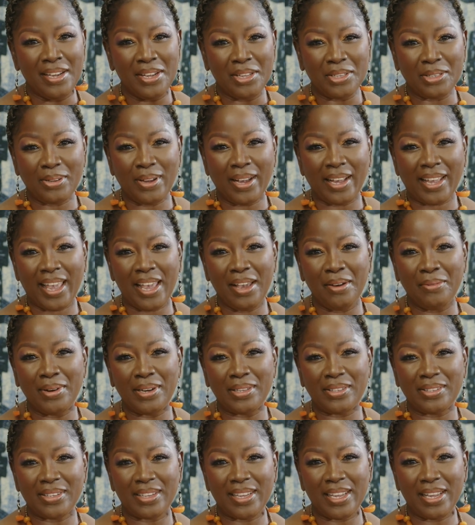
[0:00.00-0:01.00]
So I can't
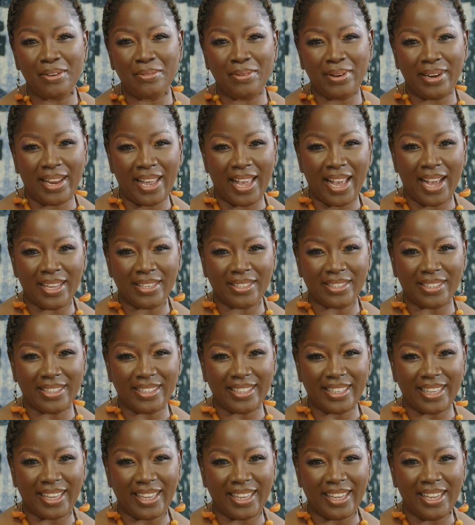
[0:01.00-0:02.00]
wait to hear what he has to
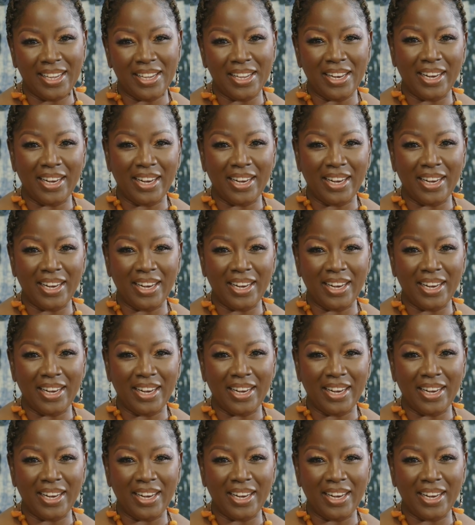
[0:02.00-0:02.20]
say.